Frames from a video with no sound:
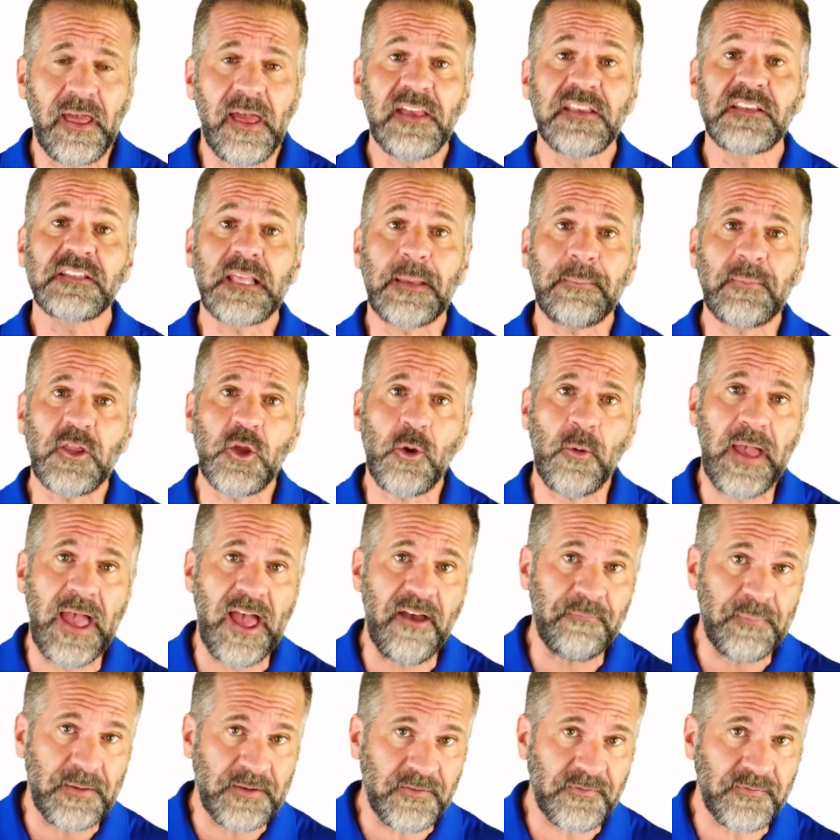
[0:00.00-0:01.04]
Some of you
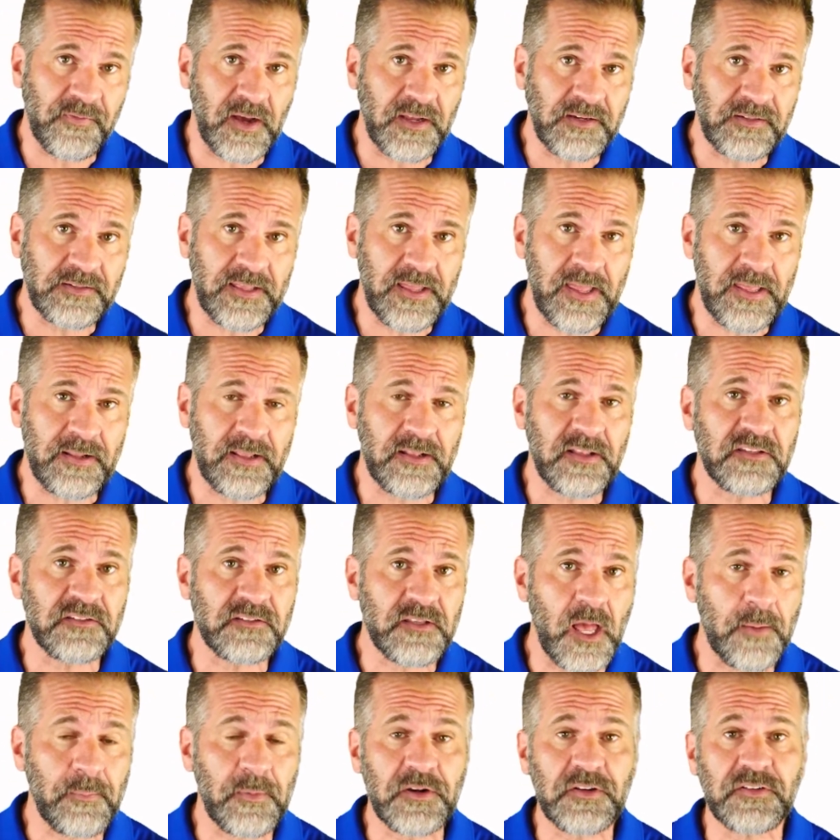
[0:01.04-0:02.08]
have been funded, and
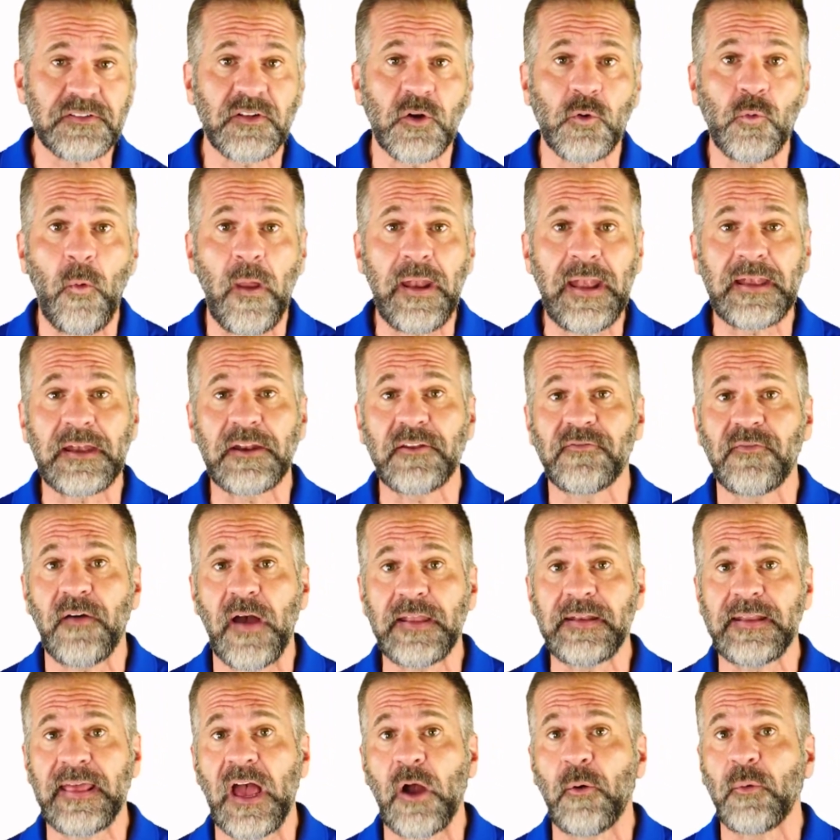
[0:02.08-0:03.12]
some are still waiting to
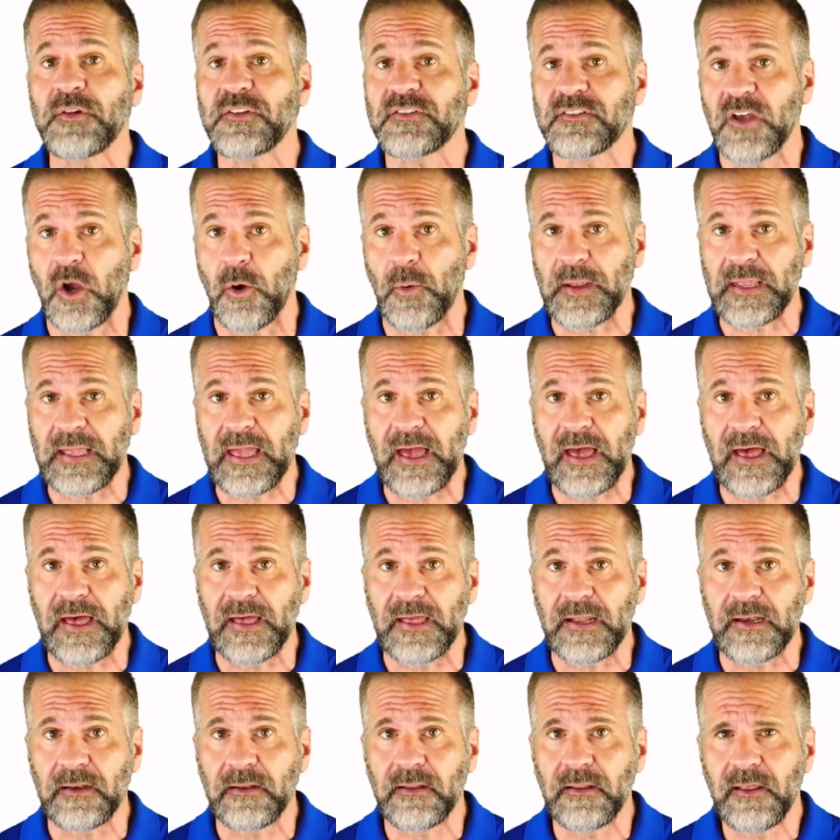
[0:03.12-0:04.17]
find out what's going
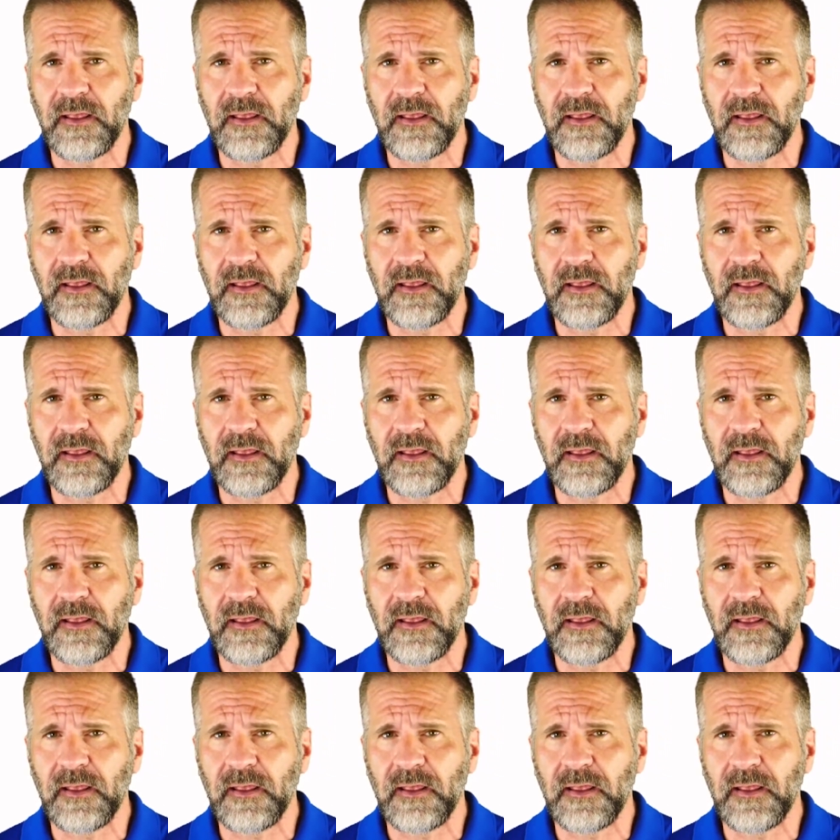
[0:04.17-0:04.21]
on.